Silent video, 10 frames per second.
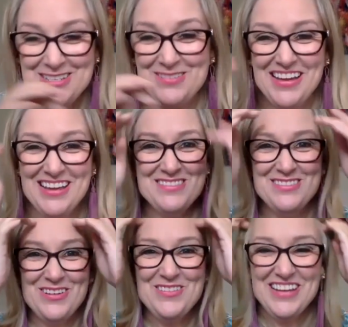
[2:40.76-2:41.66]
me in some
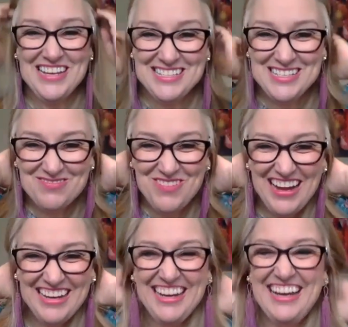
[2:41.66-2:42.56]
way.
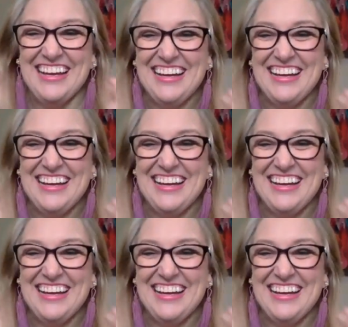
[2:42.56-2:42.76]
Yeah.